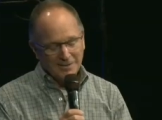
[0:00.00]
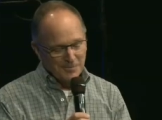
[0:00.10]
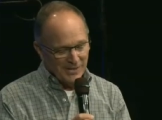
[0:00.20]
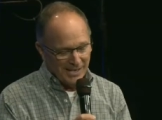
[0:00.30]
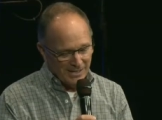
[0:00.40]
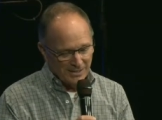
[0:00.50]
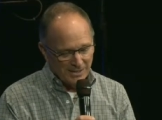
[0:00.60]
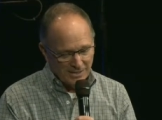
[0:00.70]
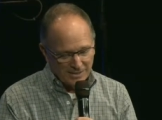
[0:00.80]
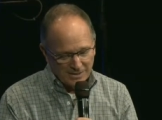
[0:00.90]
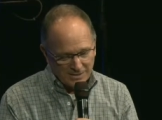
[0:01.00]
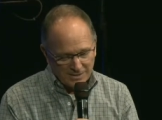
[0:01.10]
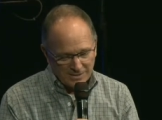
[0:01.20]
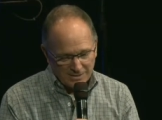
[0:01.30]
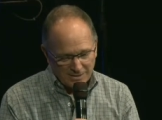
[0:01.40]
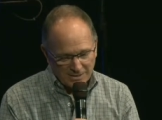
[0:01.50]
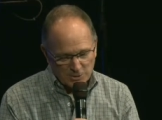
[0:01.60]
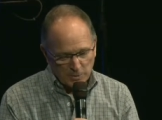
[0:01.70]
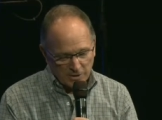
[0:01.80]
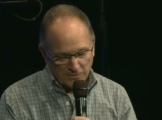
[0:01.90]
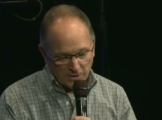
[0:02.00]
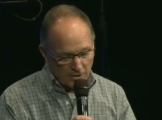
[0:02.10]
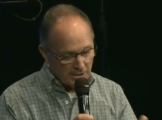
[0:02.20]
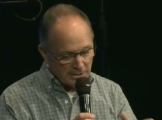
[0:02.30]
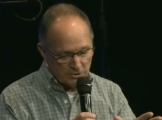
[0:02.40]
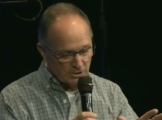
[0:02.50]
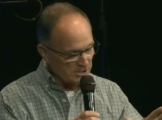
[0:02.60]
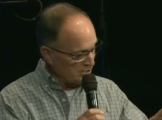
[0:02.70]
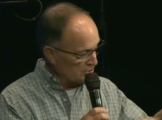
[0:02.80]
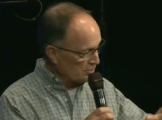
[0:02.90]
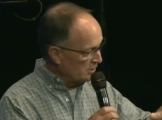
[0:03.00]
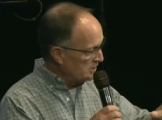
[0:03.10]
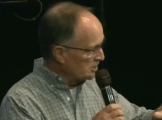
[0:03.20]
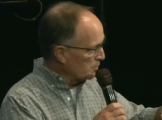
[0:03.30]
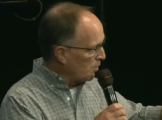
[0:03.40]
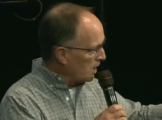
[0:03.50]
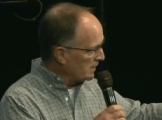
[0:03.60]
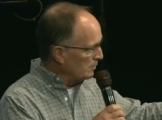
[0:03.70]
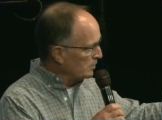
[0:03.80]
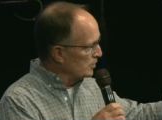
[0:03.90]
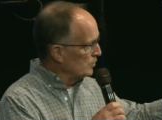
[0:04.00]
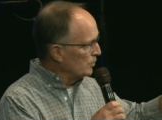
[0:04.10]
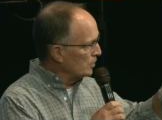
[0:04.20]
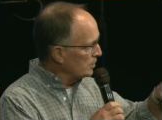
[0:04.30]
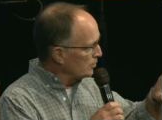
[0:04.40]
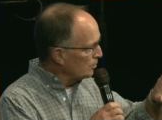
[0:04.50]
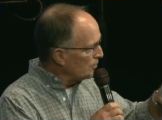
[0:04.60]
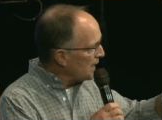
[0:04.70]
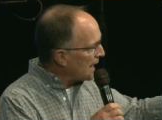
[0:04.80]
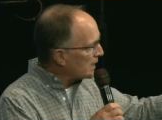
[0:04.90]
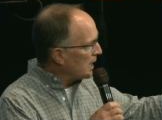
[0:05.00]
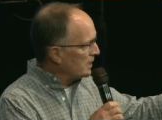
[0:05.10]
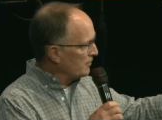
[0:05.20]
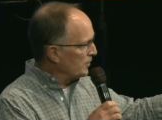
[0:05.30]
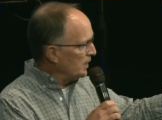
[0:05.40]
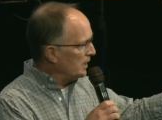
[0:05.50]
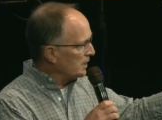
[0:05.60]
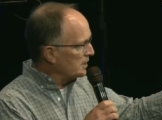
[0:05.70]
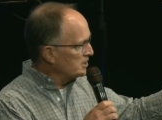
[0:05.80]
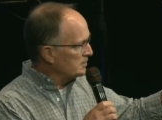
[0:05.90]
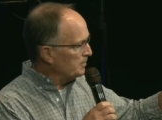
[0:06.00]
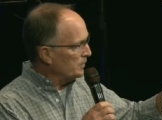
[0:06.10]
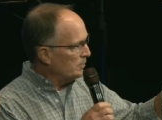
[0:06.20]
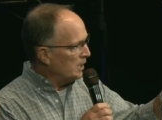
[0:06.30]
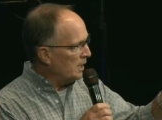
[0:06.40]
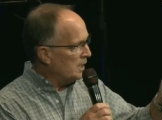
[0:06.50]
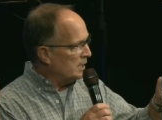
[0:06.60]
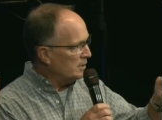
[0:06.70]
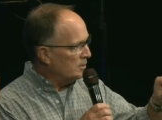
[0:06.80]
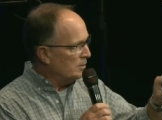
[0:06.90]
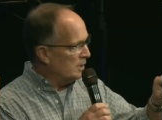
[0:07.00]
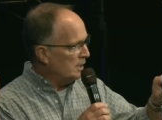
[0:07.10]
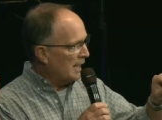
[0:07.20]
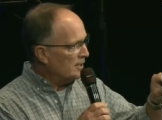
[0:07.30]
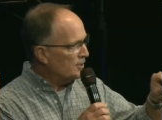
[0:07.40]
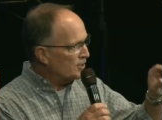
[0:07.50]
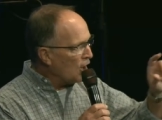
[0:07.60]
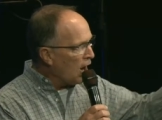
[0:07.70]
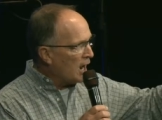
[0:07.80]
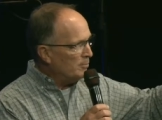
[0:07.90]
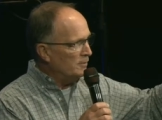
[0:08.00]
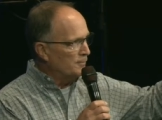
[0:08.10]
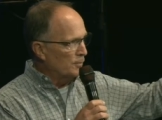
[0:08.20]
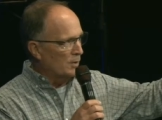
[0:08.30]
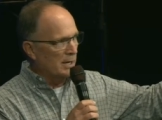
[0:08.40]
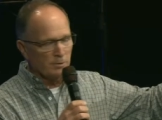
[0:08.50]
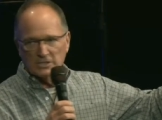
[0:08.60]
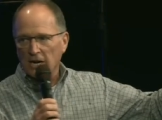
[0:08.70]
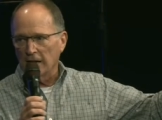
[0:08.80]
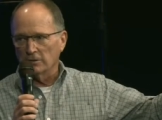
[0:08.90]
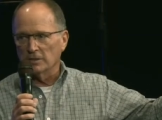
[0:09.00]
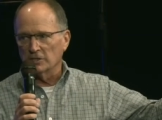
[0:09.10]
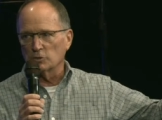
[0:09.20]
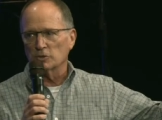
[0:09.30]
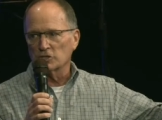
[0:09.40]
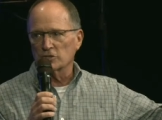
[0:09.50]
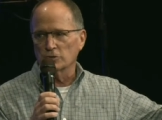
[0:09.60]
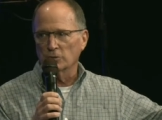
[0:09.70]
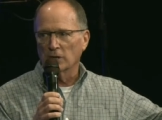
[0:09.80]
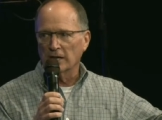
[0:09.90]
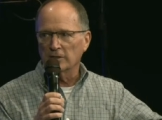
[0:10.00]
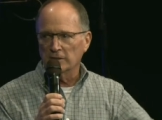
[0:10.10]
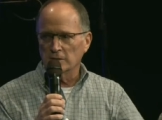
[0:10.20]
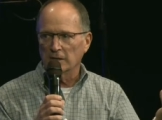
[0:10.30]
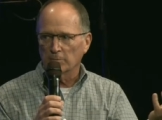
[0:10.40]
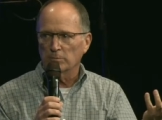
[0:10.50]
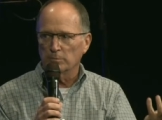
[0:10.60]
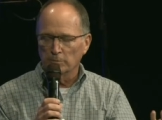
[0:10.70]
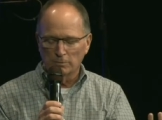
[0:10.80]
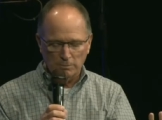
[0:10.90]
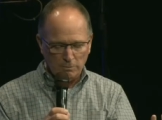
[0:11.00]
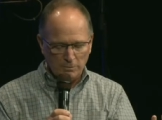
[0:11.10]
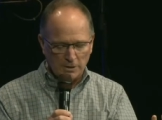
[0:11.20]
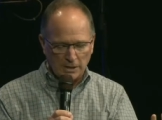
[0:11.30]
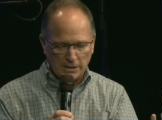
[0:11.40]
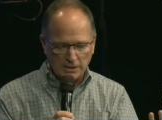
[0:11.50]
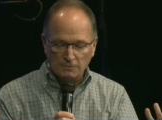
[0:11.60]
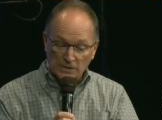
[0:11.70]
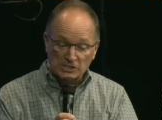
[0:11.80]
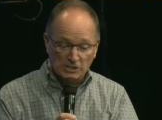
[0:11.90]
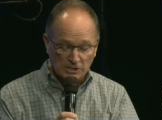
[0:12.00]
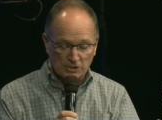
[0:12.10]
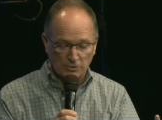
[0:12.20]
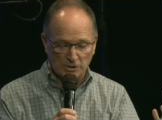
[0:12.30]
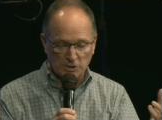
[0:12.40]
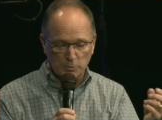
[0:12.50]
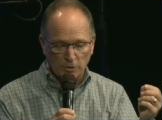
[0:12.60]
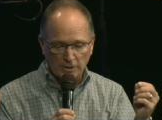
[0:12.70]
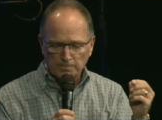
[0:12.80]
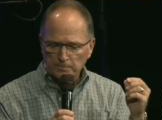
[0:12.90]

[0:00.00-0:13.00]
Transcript: And uh, it's been a very interesting journey, just walking with the Lord through that kind of thing. Because uh, I thought before I retired that this was true, and I I'm uh, convinced it is true at this point.